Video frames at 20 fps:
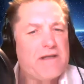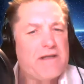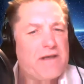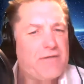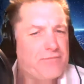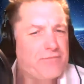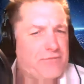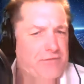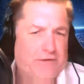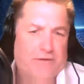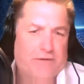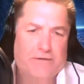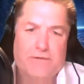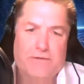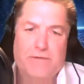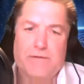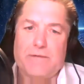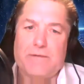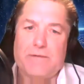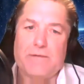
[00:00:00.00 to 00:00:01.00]

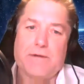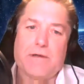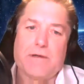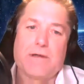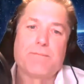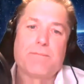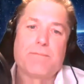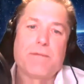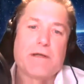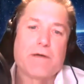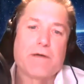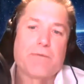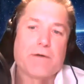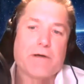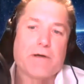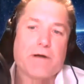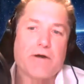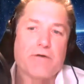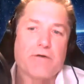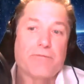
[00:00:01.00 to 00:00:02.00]
gifted in many
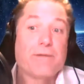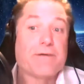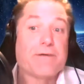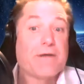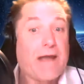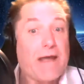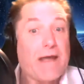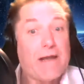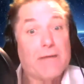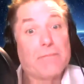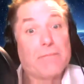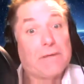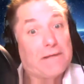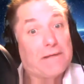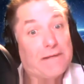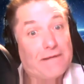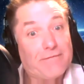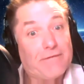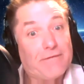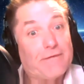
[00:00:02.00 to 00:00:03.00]
regards, but they had a
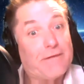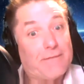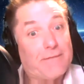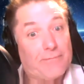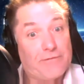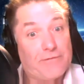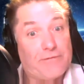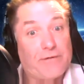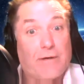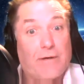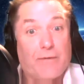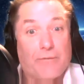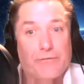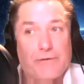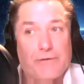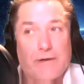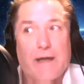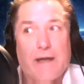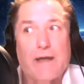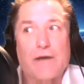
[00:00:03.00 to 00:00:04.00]
belief in themselves.
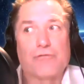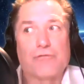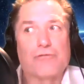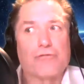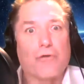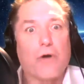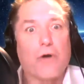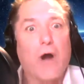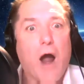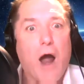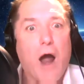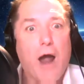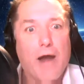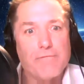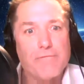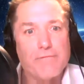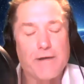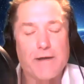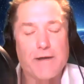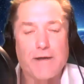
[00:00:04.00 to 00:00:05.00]
They had a drive.